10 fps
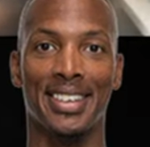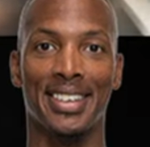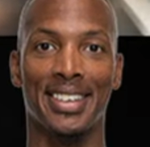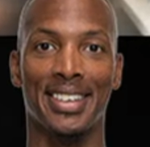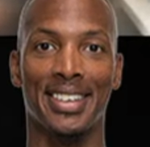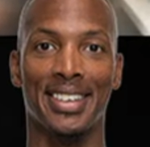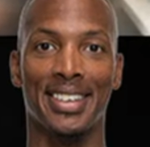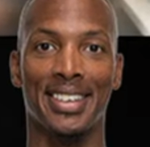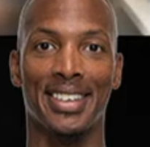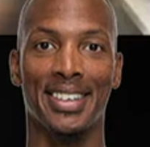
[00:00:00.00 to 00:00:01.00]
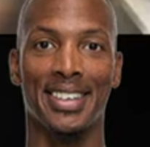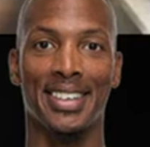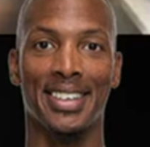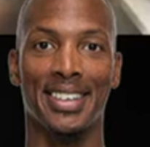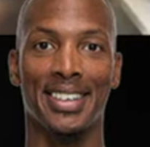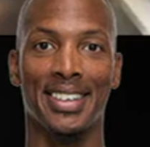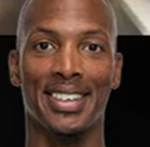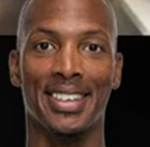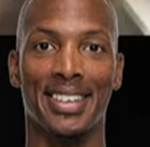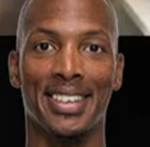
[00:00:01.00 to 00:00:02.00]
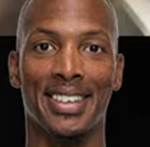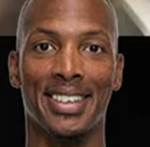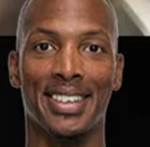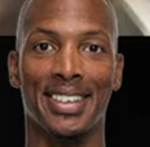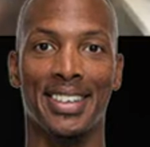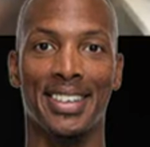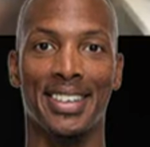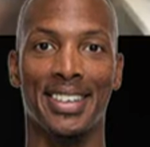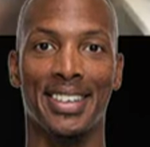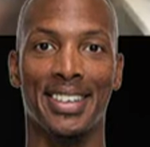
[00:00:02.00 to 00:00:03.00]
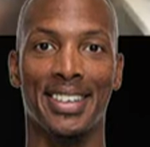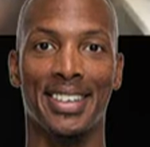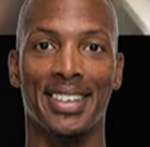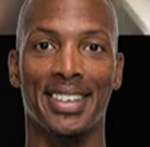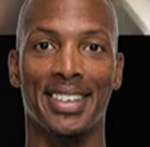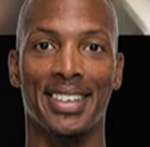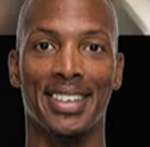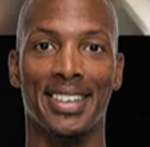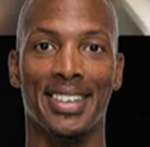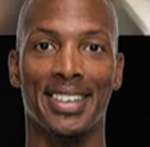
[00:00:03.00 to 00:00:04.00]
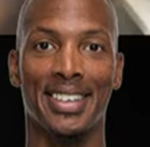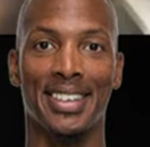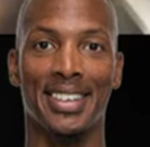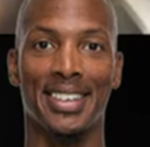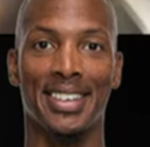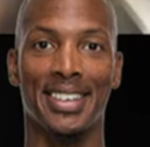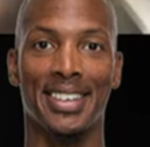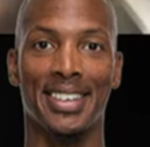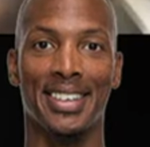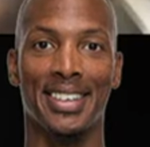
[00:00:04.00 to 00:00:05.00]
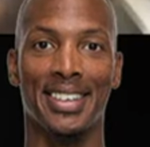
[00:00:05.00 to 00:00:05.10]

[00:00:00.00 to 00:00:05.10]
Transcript: No words are spoken by the person on screen.